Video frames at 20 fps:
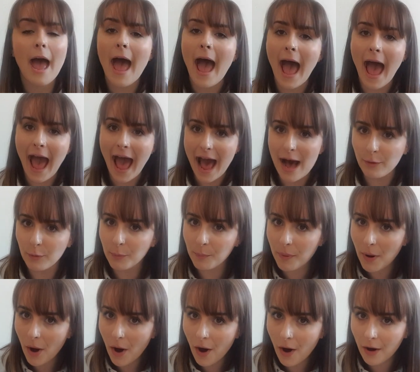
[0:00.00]
How
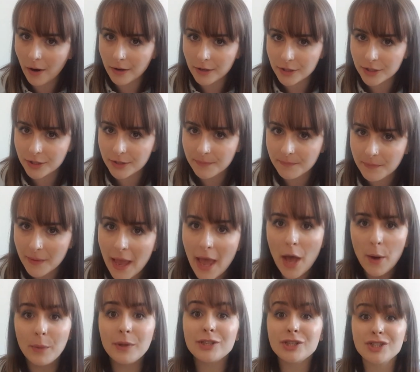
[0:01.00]
posh!
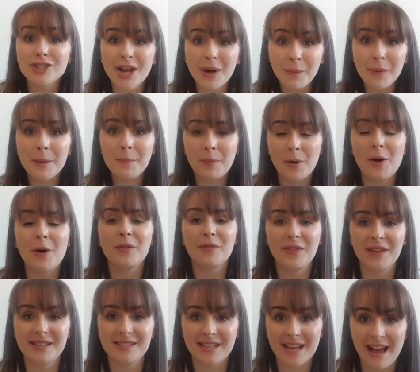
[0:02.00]
Well, shall we put
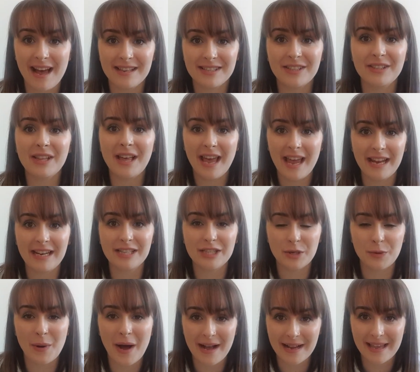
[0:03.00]
this castle into our